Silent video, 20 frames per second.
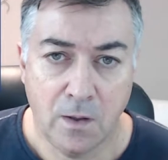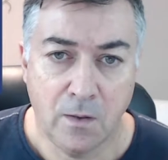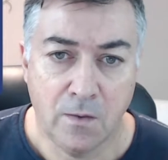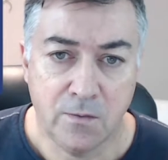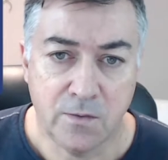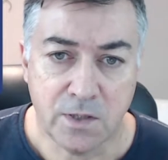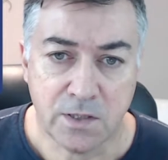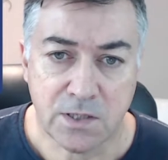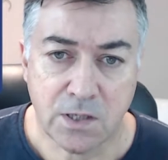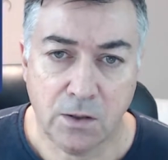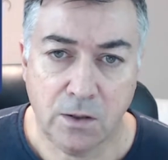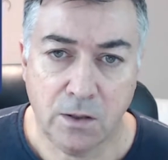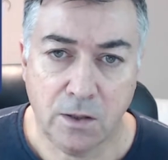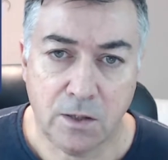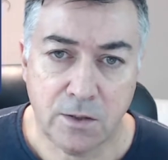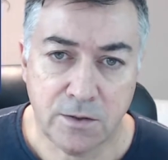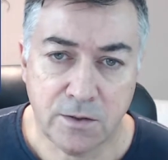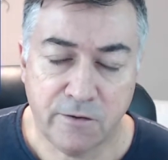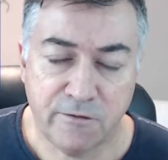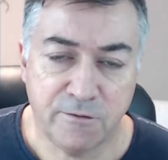There's a
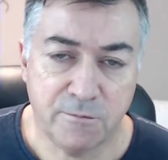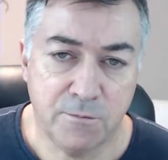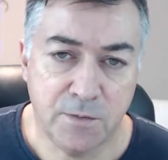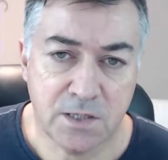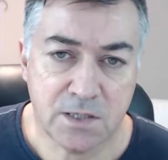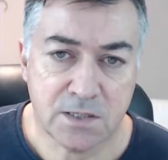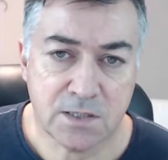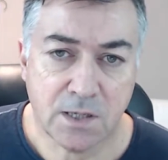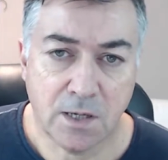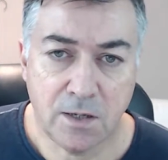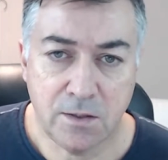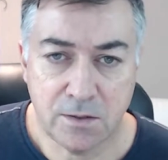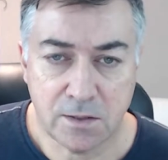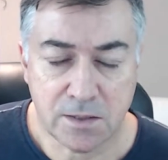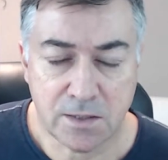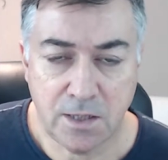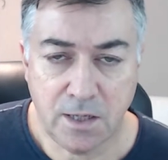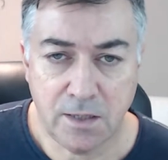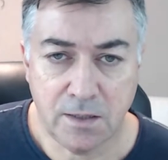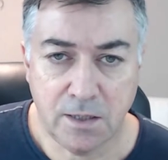lot of
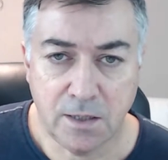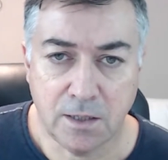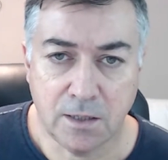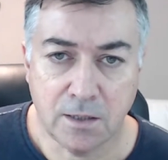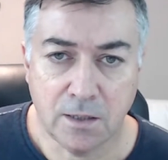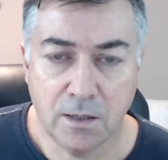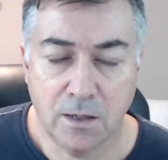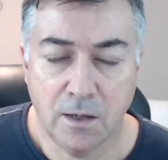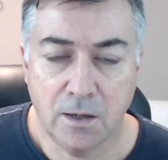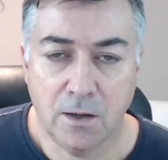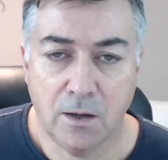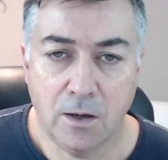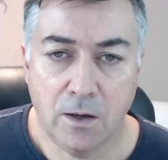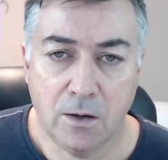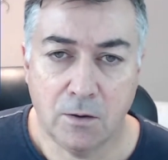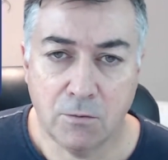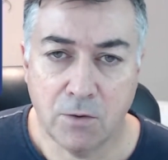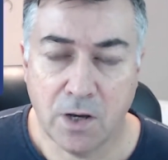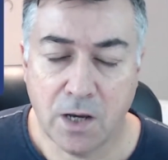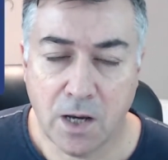misunderstanding
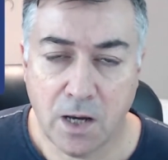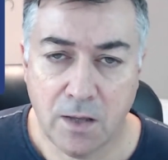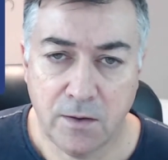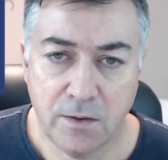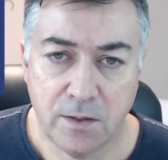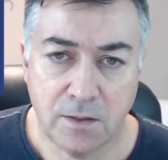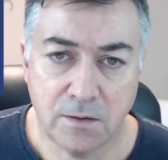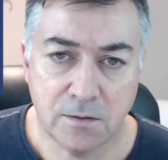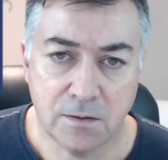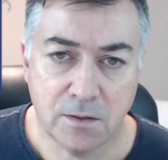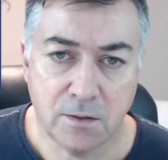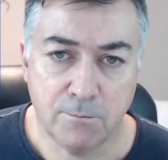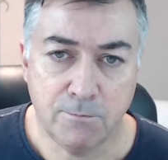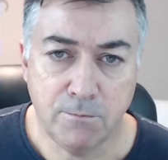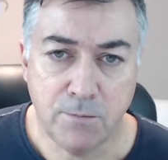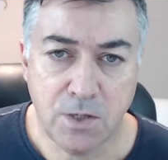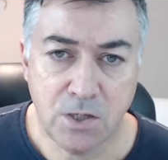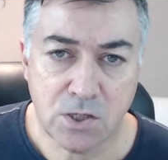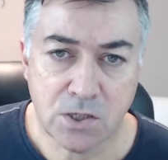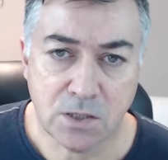regarding the
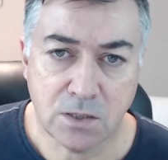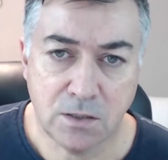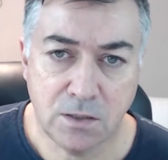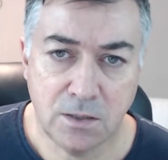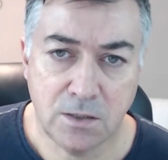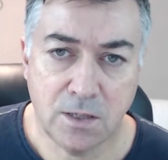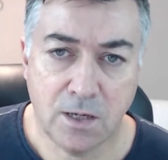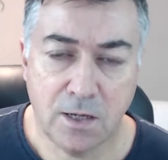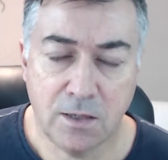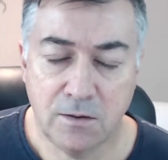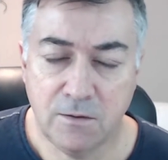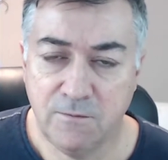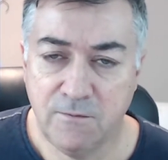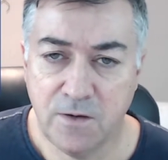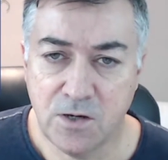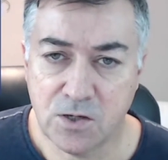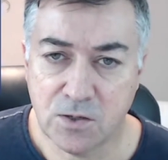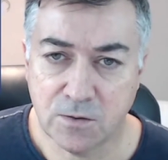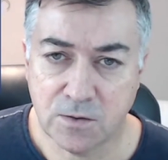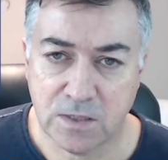mission and the
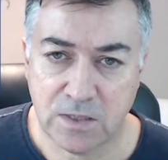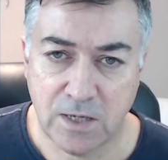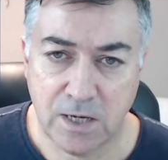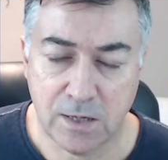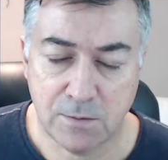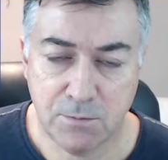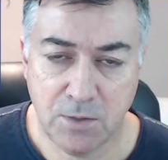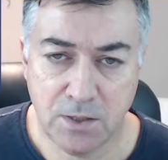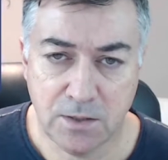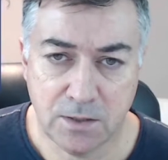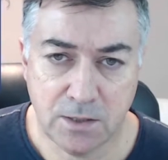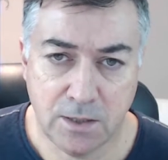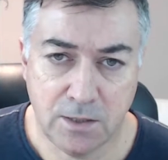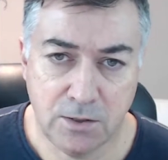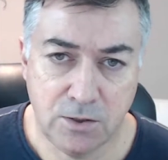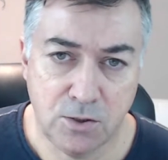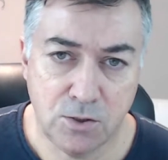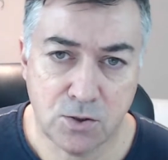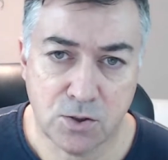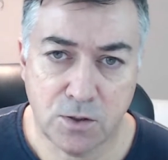vision statement,
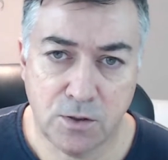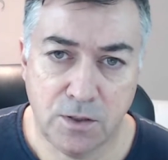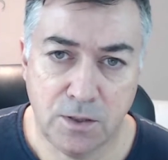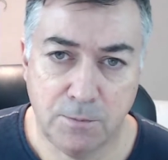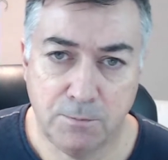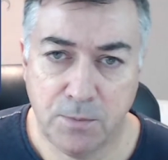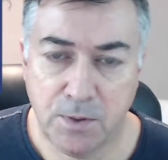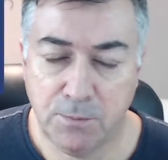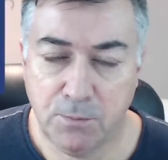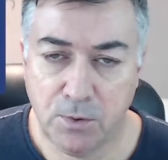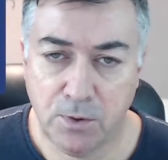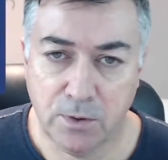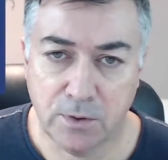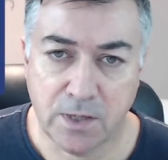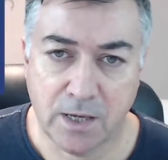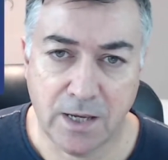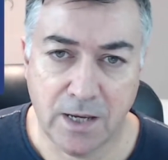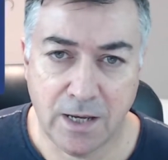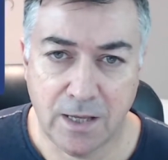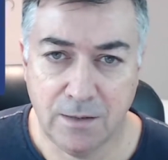and usually people
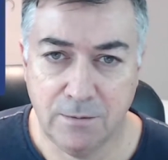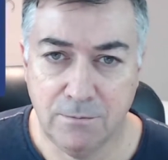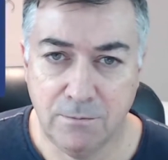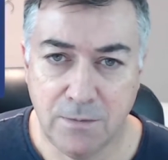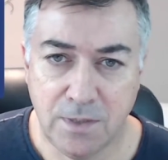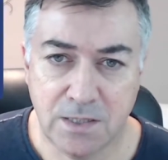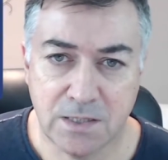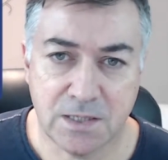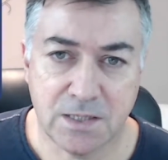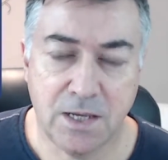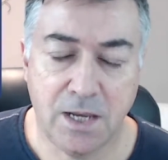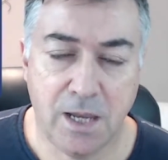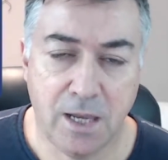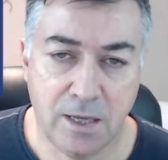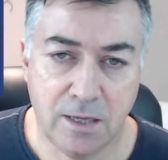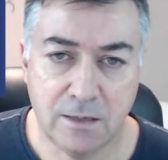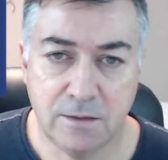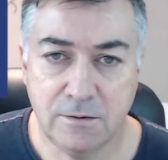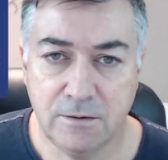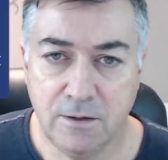can
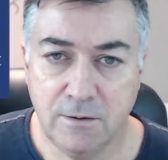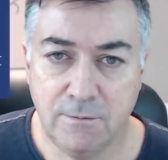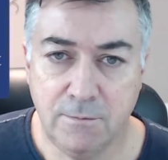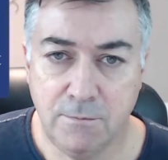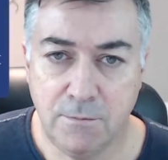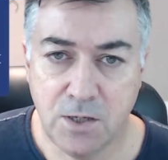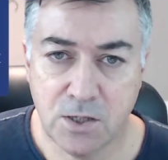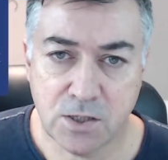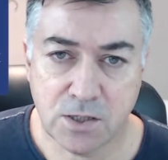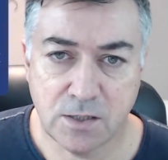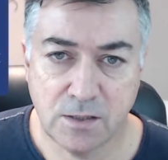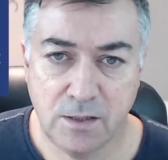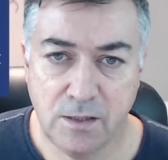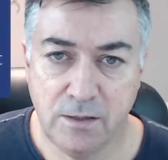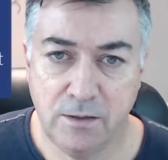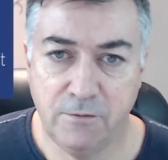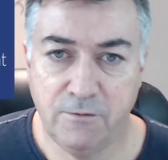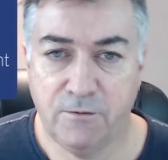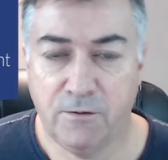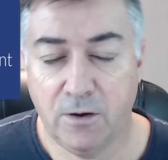mistake the
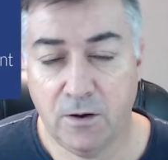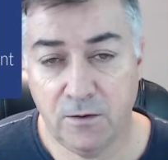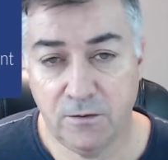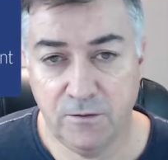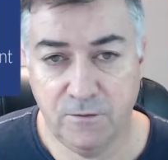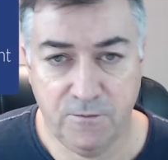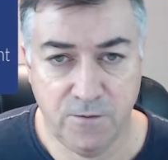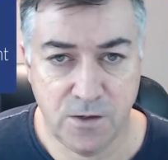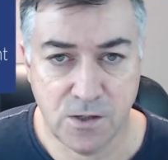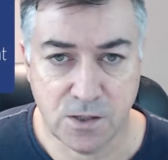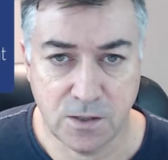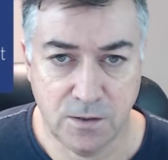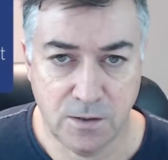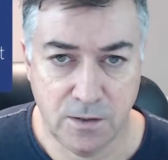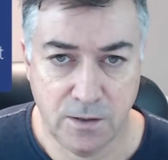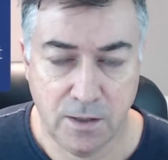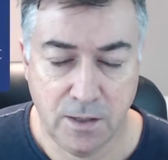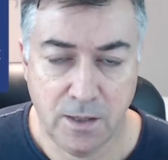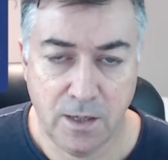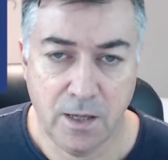mission for the vision
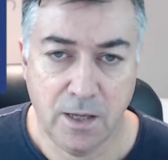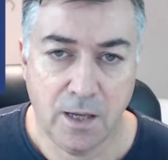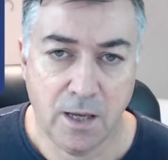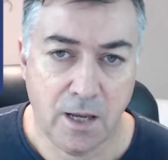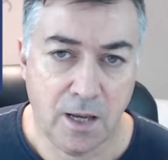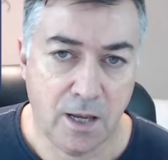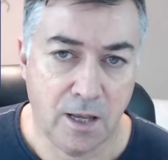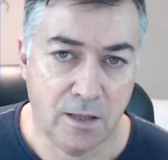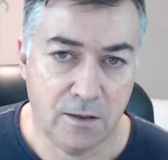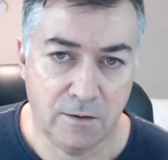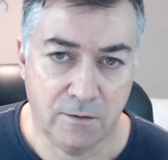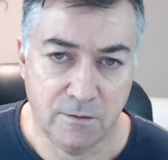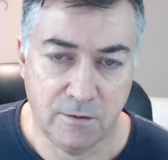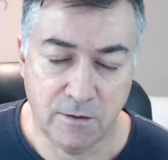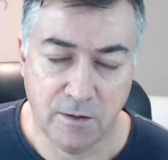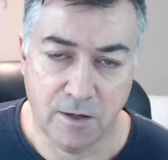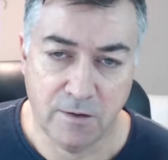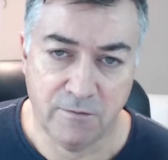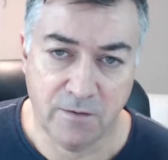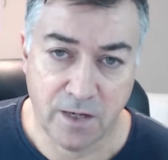and
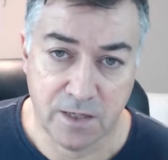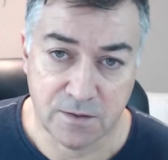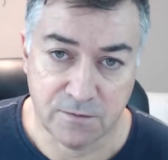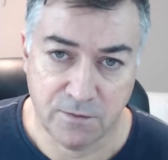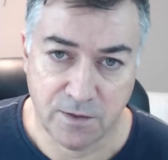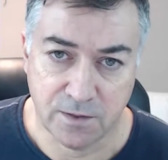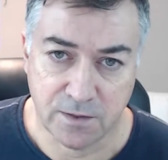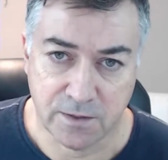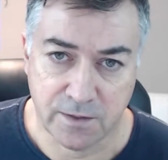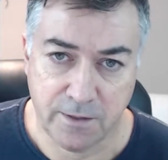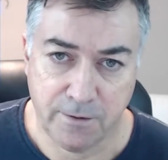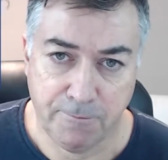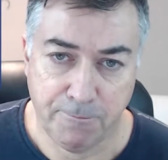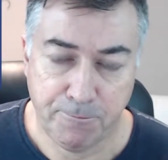vice versa.